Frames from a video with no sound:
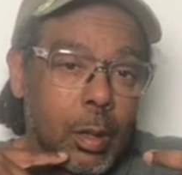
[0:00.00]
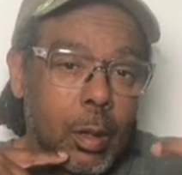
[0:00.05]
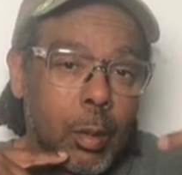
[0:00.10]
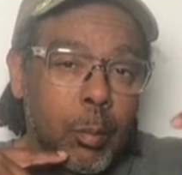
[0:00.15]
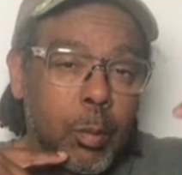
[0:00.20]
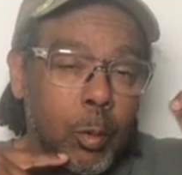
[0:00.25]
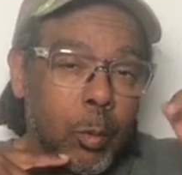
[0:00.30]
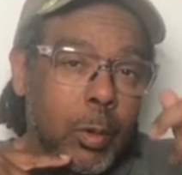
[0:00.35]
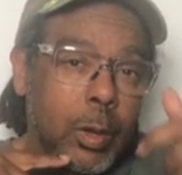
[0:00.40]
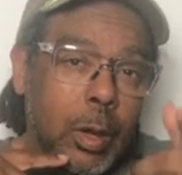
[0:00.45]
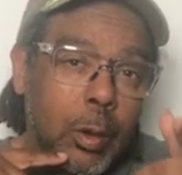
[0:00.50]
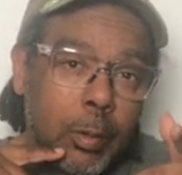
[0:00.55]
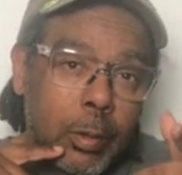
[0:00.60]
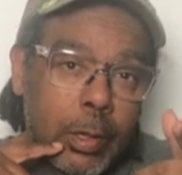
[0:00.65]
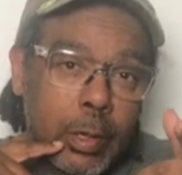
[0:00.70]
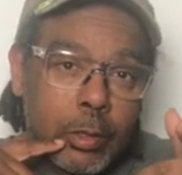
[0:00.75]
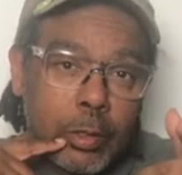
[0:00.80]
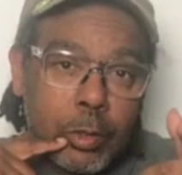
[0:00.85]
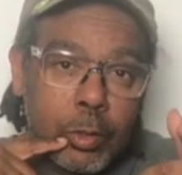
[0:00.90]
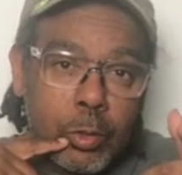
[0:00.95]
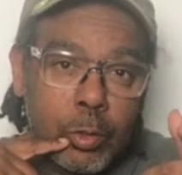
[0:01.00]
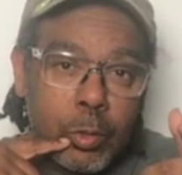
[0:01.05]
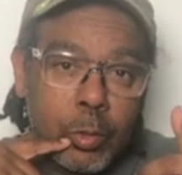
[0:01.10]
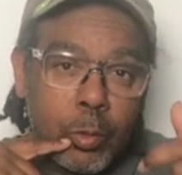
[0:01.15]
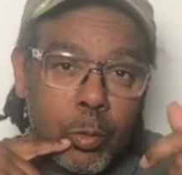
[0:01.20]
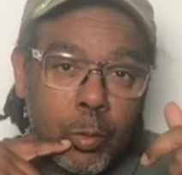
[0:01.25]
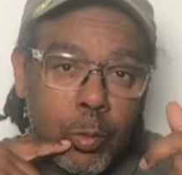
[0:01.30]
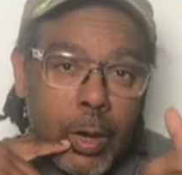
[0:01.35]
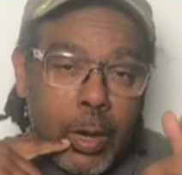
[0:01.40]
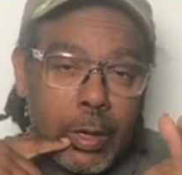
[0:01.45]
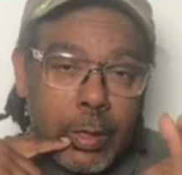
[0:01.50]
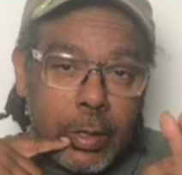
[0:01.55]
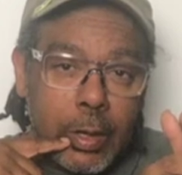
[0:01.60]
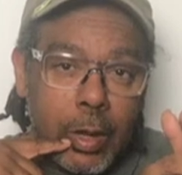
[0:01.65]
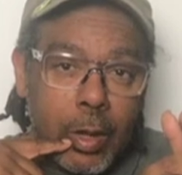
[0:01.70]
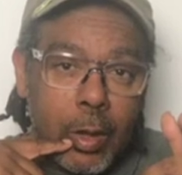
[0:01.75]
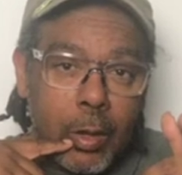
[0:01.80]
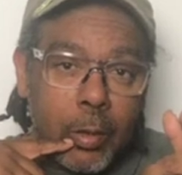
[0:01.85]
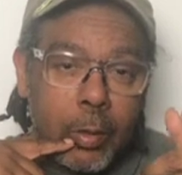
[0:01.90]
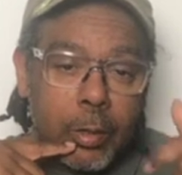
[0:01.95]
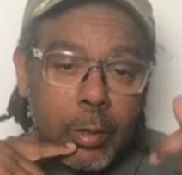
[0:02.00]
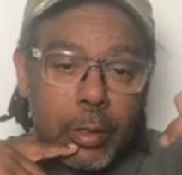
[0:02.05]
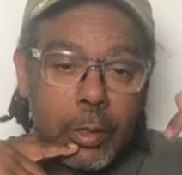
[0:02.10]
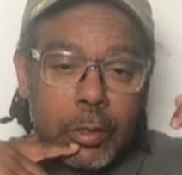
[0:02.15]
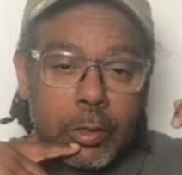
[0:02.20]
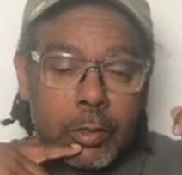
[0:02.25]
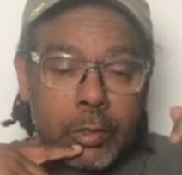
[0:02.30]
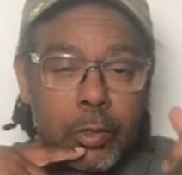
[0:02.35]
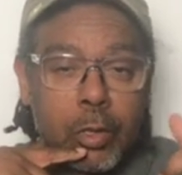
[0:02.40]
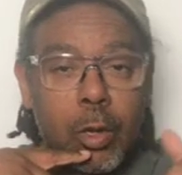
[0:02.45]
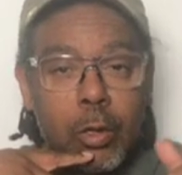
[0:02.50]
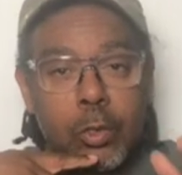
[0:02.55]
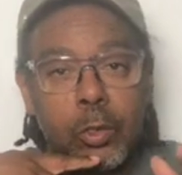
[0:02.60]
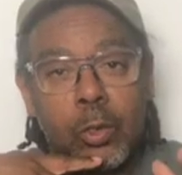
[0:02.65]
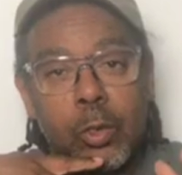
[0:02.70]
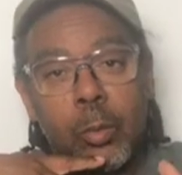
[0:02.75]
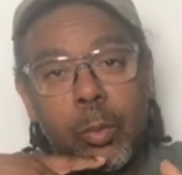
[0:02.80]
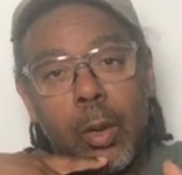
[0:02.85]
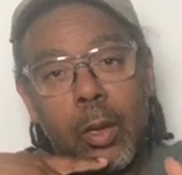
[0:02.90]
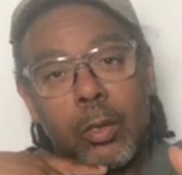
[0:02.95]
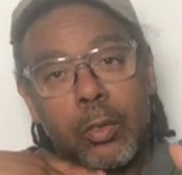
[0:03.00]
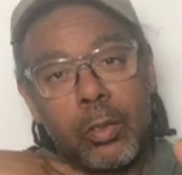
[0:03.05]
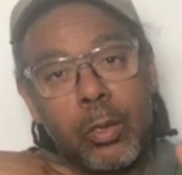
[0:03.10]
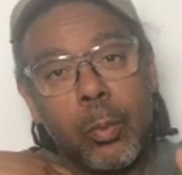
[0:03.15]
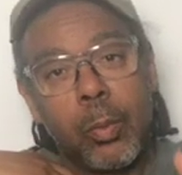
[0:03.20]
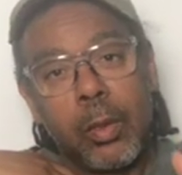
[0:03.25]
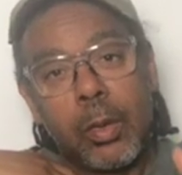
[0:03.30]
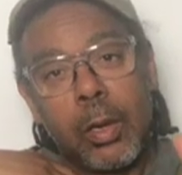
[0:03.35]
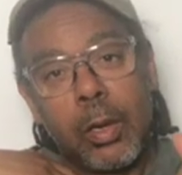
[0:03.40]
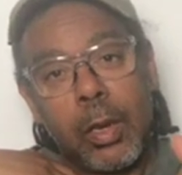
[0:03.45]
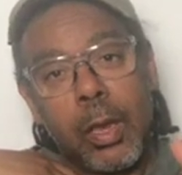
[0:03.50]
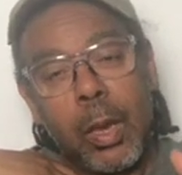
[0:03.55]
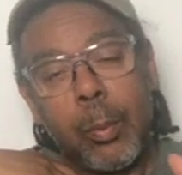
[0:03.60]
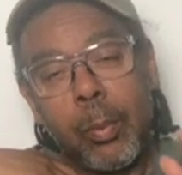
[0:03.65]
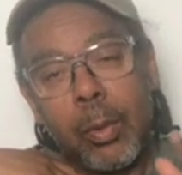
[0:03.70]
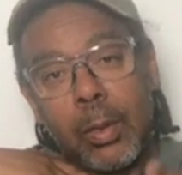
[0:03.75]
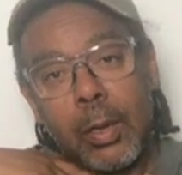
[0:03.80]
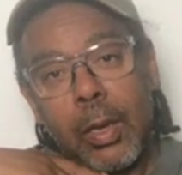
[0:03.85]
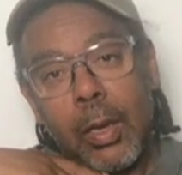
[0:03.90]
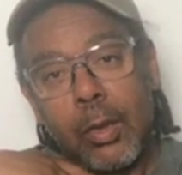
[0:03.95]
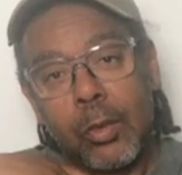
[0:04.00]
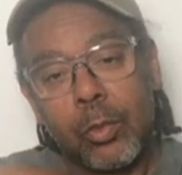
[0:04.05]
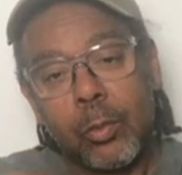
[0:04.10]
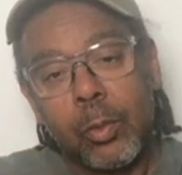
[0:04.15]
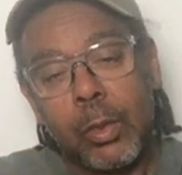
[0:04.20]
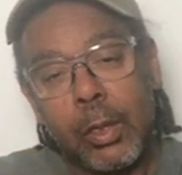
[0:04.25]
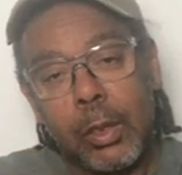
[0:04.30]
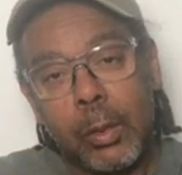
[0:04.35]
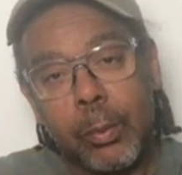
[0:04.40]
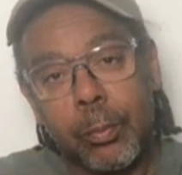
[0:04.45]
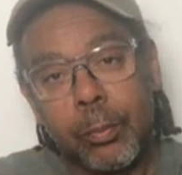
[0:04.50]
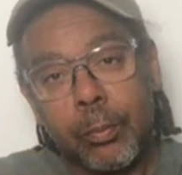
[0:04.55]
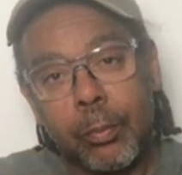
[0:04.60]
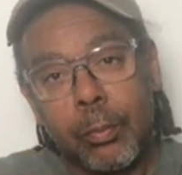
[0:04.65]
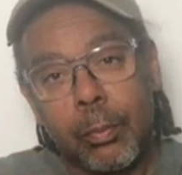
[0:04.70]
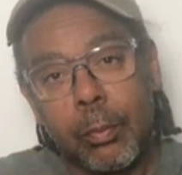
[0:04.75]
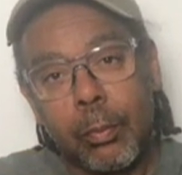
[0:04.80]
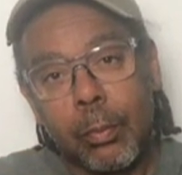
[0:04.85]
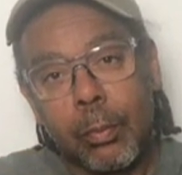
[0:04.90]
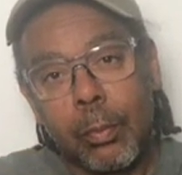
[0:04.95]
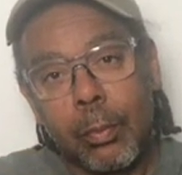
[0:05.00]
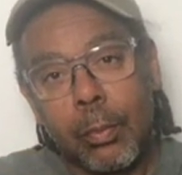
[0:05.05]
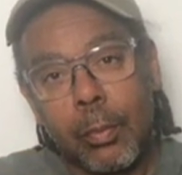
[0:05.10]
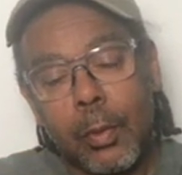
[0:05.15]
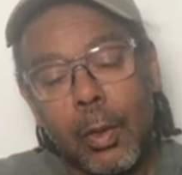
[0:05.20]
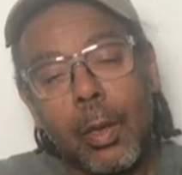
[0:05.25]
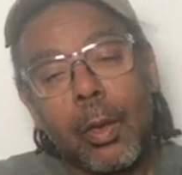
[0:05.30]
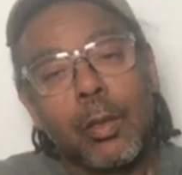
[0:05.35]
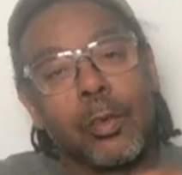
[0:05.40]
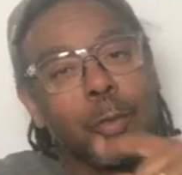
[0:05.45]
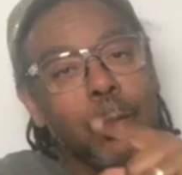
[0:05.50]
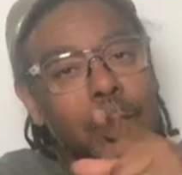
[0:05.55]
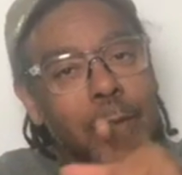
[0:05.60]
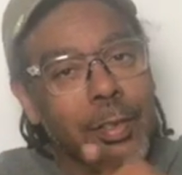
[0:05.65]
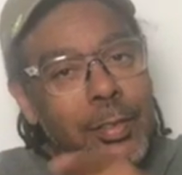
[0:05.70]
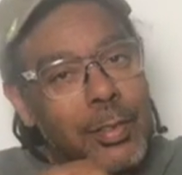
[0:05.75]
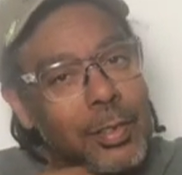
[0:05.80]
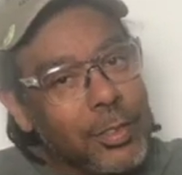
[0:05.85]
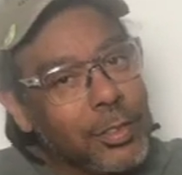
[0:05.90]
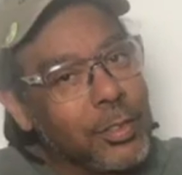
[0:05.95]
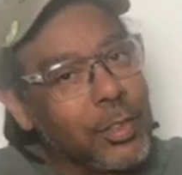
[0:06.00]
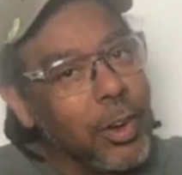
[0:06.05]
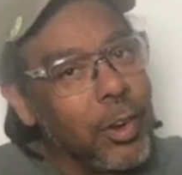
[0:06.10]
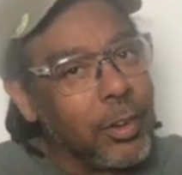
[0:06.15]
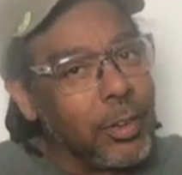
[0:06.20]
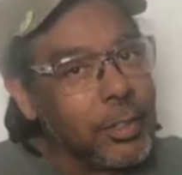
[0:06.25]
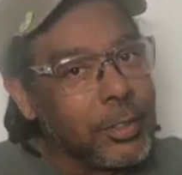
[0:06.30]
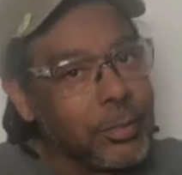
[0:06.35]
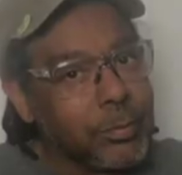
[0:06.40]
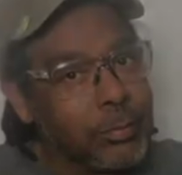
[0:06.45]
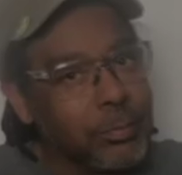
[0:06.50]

but what I would like to do right now is talk to you about something that happened last week. So let's get started.